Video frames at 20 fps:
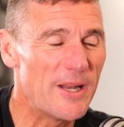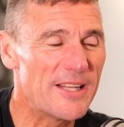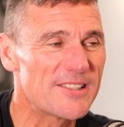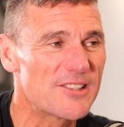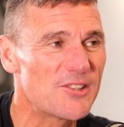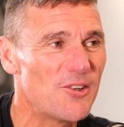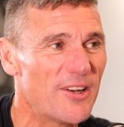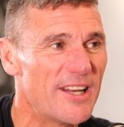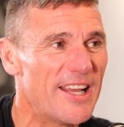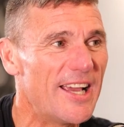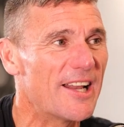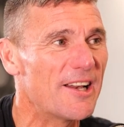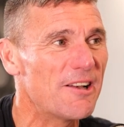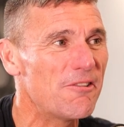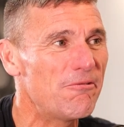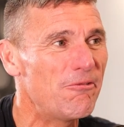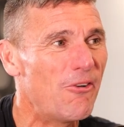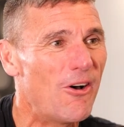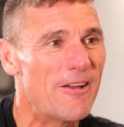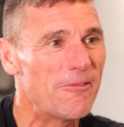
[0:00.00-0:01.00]
runs not out
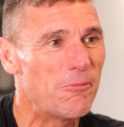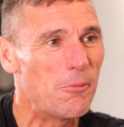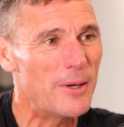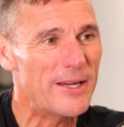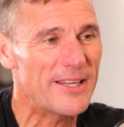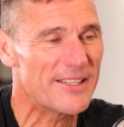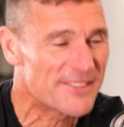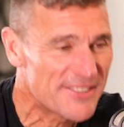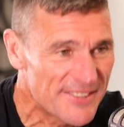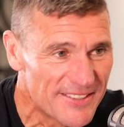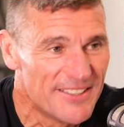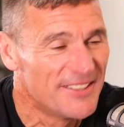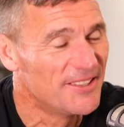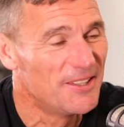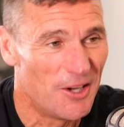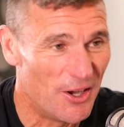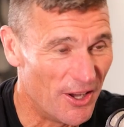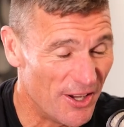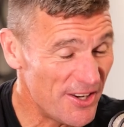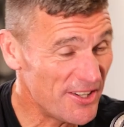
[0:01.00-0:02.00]
and 5 wickets.
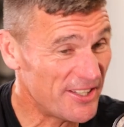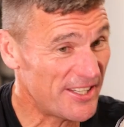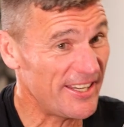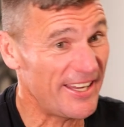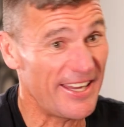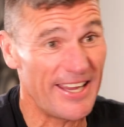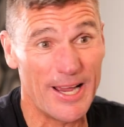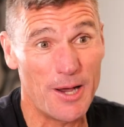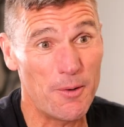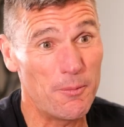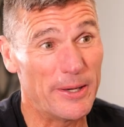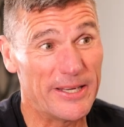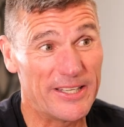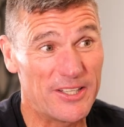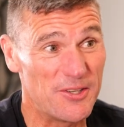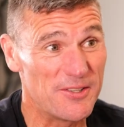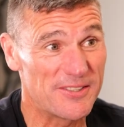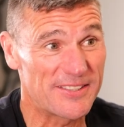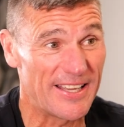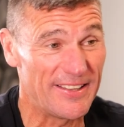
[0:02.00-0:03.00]
I don't care how
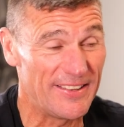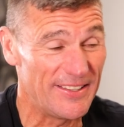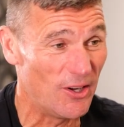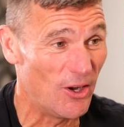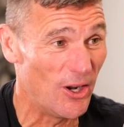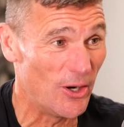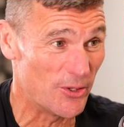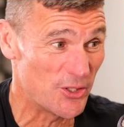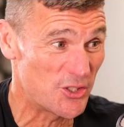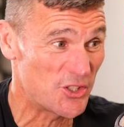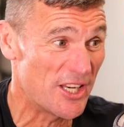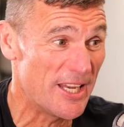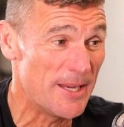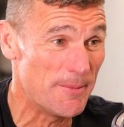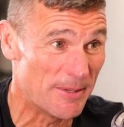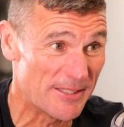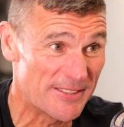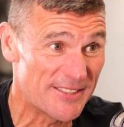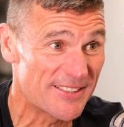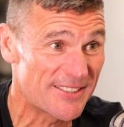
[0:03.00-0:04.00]
weak you say the Irish
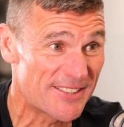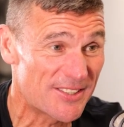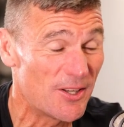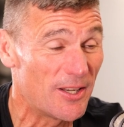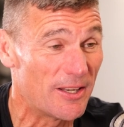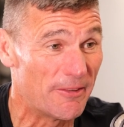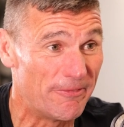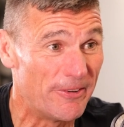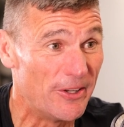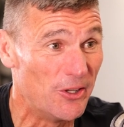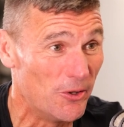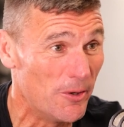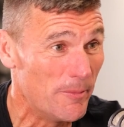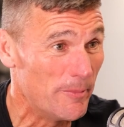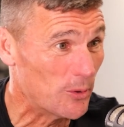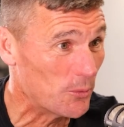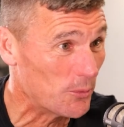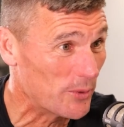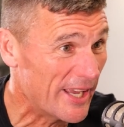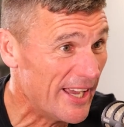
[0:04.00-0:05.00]
team is, it's still a
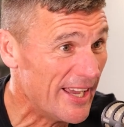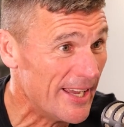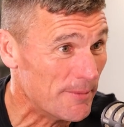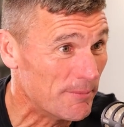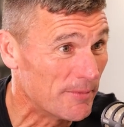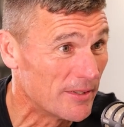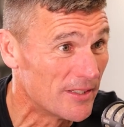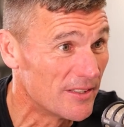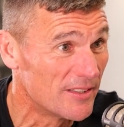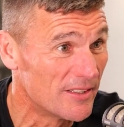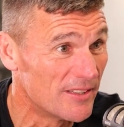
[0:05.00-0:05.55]
phenomenal game.